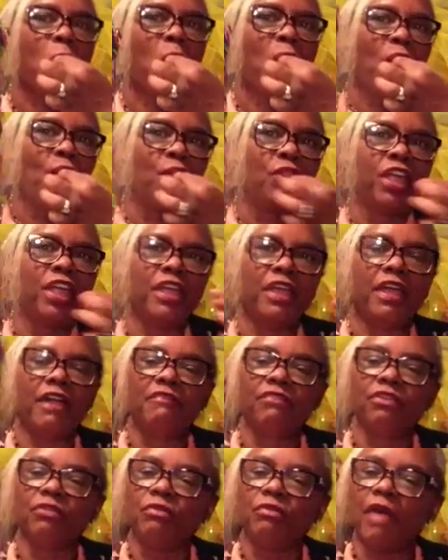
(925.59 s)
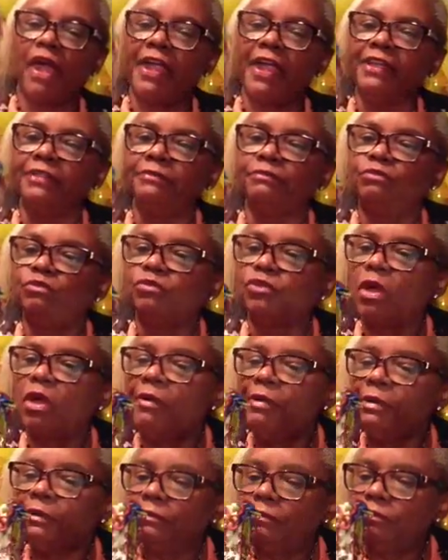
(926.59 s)
Are they ever, right?
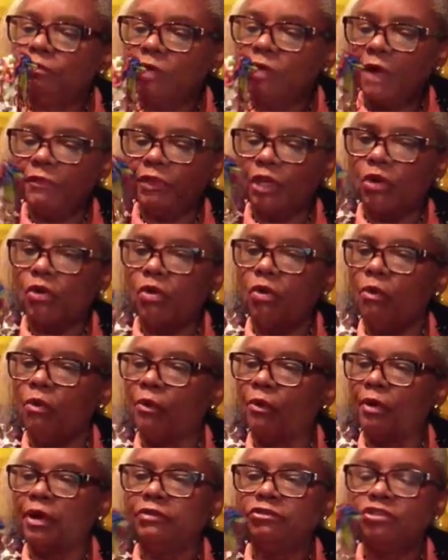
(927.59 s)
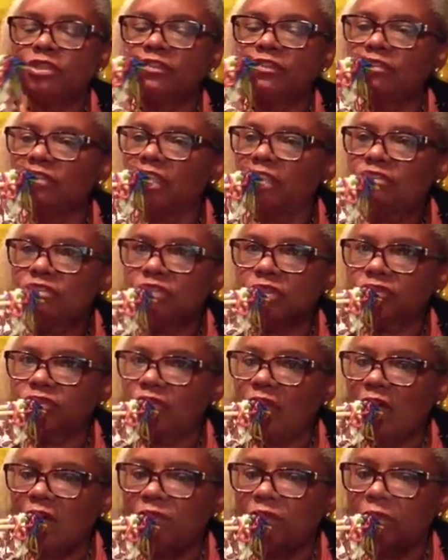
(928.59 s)
And the corn just sets this
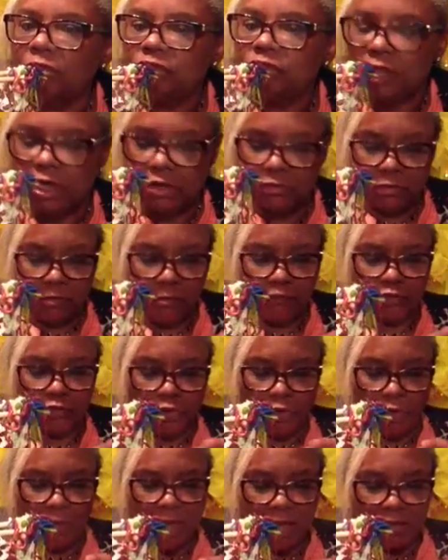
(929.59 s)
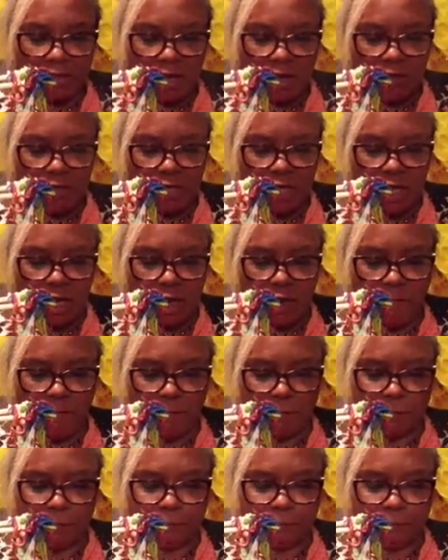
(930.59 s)
off. I'm telling you. Turn it back down again.